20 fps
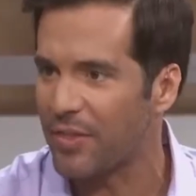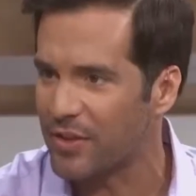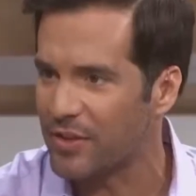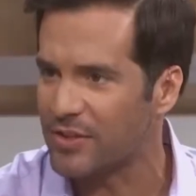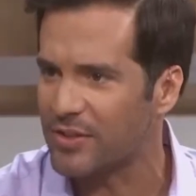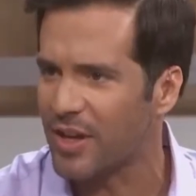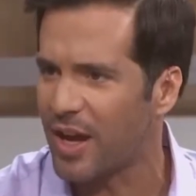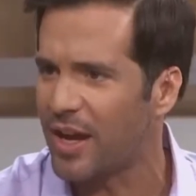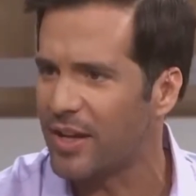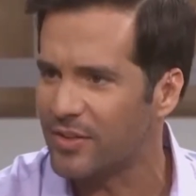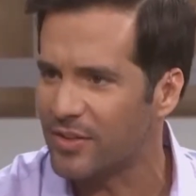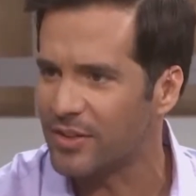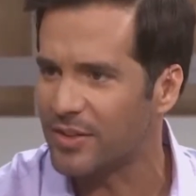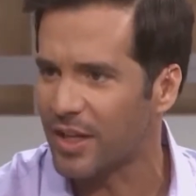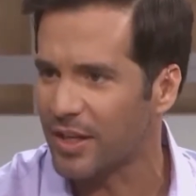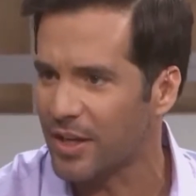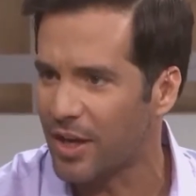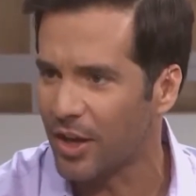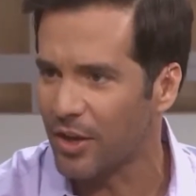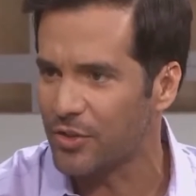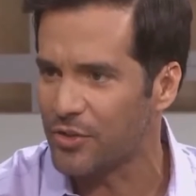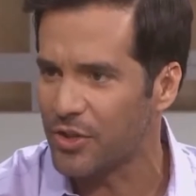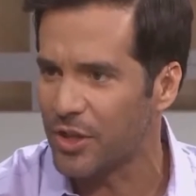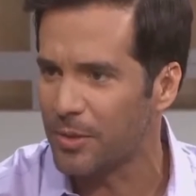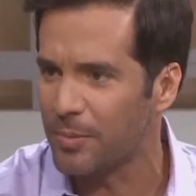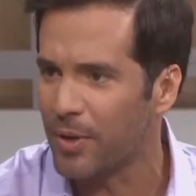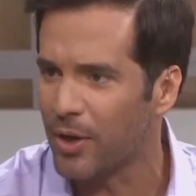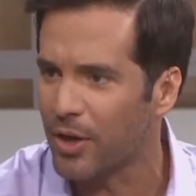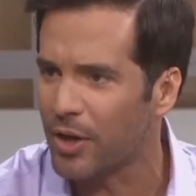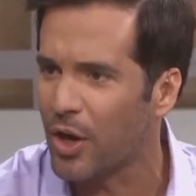and science and technology in
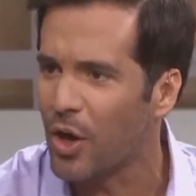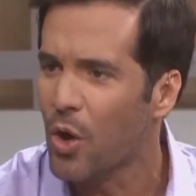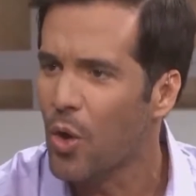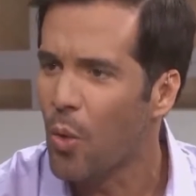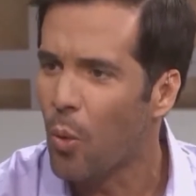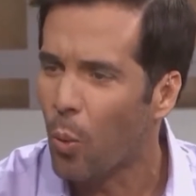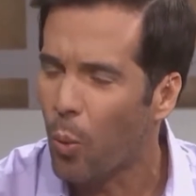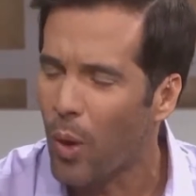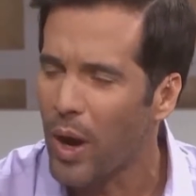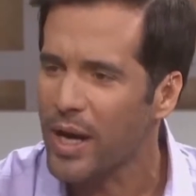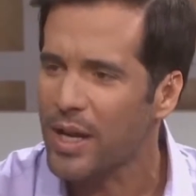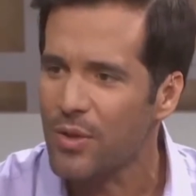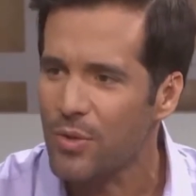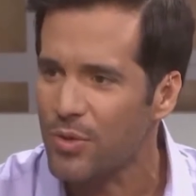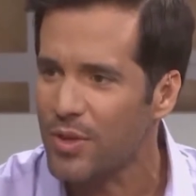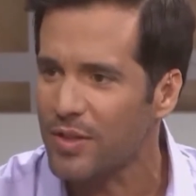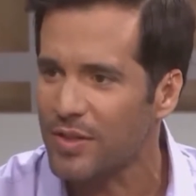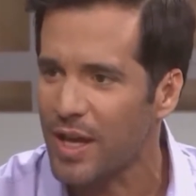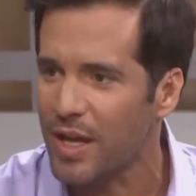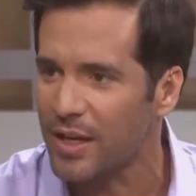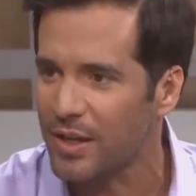America. Yeah. Why do you think that